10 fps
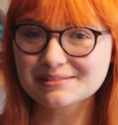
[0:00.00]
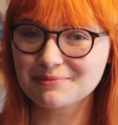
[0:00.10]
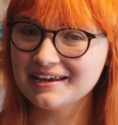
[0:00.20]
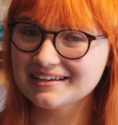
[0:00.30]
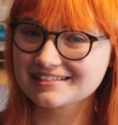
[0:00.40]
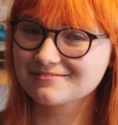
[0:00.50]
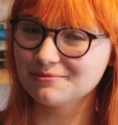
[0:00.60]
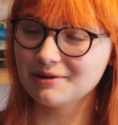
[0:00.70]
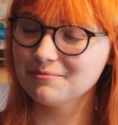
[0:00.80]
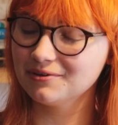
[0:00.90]
space
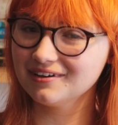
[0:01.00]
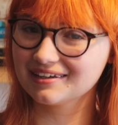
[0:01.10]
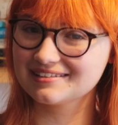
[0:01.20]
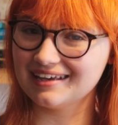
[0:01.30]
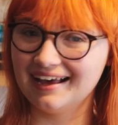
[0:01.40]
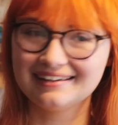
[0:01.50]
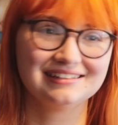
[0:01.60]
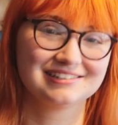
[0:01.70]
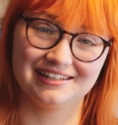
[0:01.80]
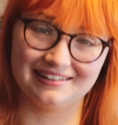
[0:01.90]
for my books
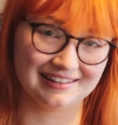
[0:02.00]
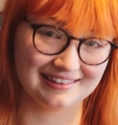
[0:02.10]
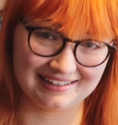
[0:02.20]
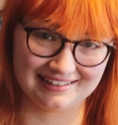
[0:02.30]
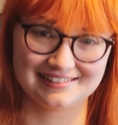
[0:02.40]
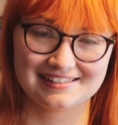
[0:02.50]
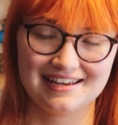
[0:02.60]
and other things.